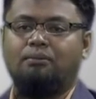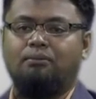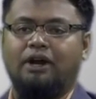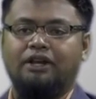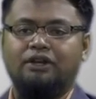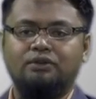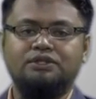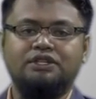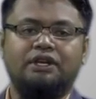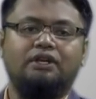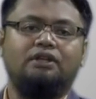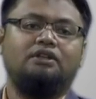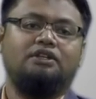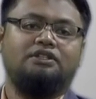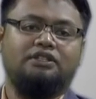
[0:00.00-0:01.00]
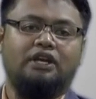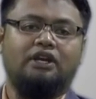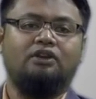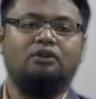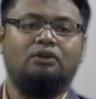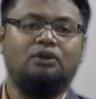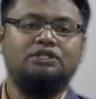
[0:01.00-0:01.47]
by using the
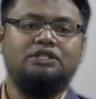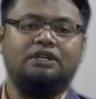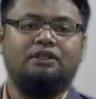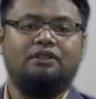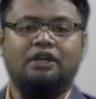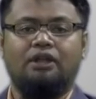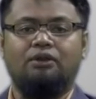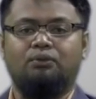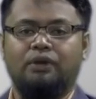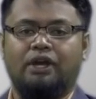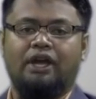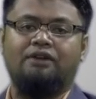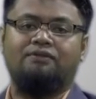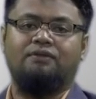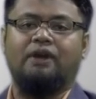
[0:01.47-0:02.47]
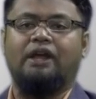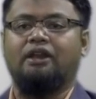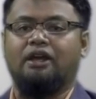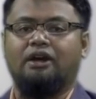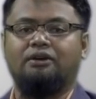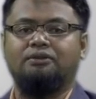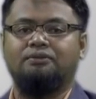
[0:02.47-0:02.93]
technology that we have right
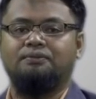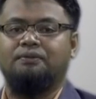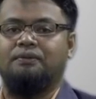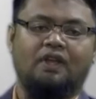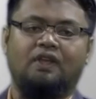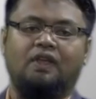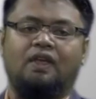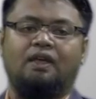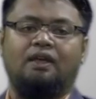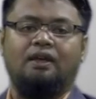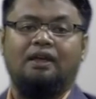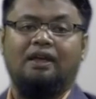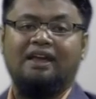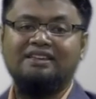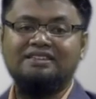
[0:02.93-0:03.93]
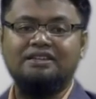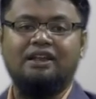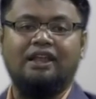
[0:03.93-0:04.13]
now. As a